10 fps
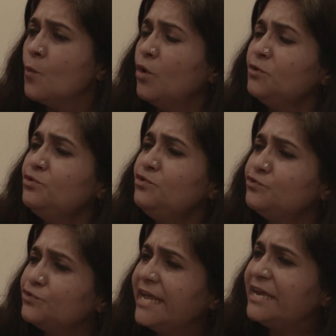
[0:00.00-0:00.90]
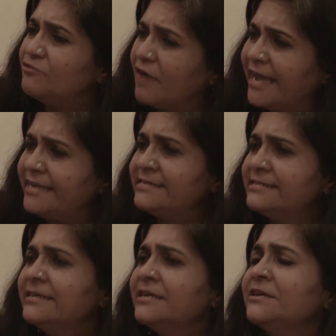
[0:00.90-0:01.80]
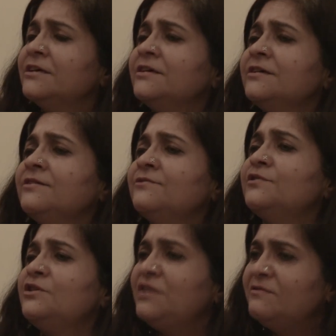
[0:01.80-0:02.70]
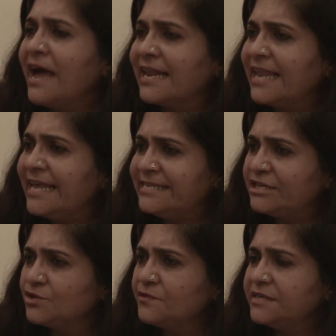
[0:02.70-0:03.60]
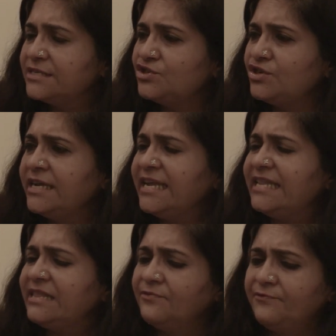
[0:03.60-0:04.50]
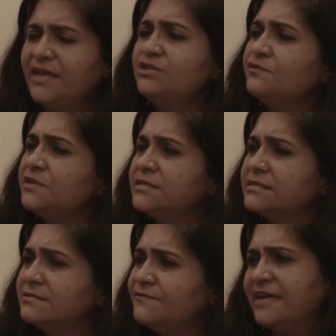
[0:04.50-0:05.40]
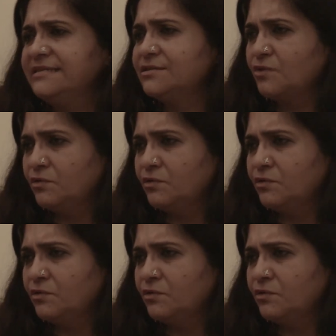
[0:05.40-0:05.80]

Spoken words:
What would you today advise for the revitalization of history in the face of this fascist